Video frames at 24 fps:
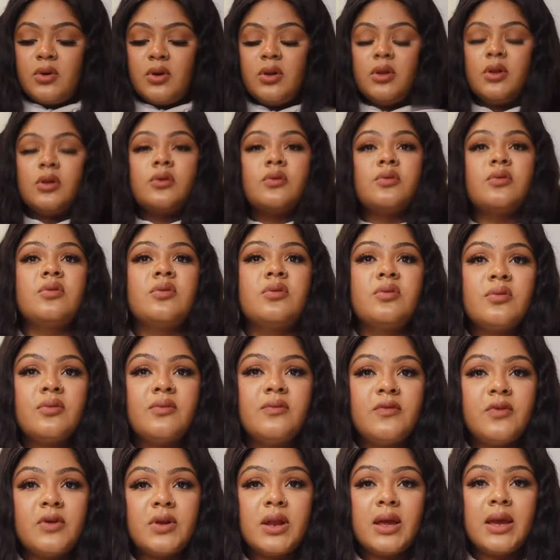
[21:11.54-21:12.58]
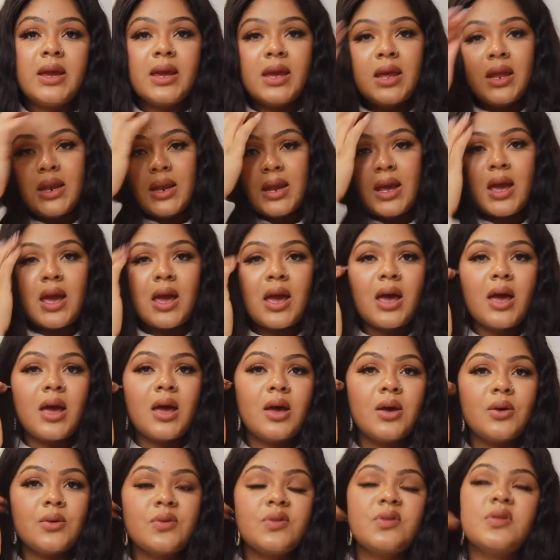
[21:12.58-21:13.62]
clothes for like in the
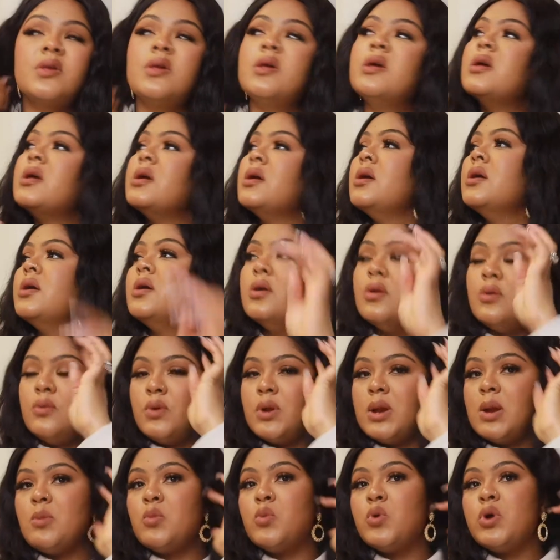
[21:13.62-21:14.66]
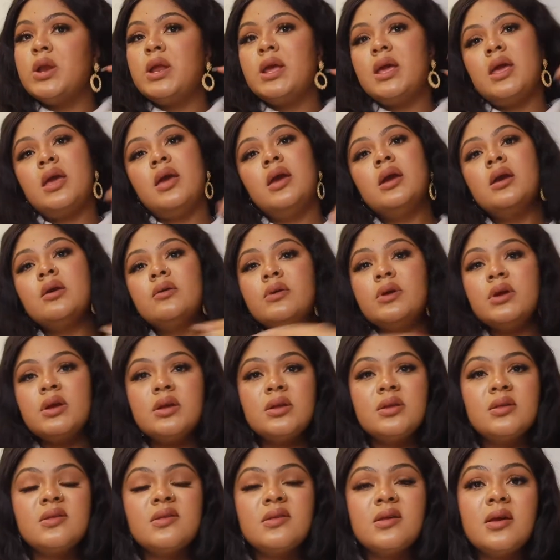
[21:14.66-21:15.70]
house, when I'm running
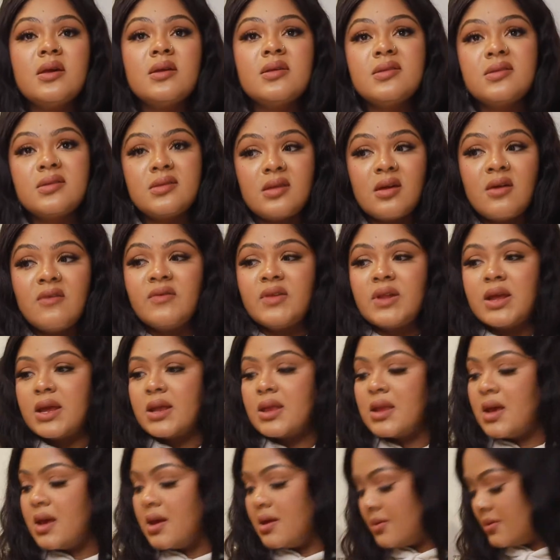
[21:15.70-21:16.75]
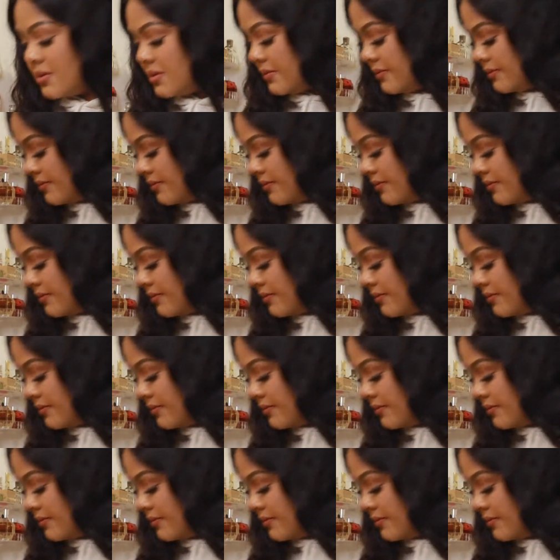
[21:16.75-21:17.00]
errands, stuff like that.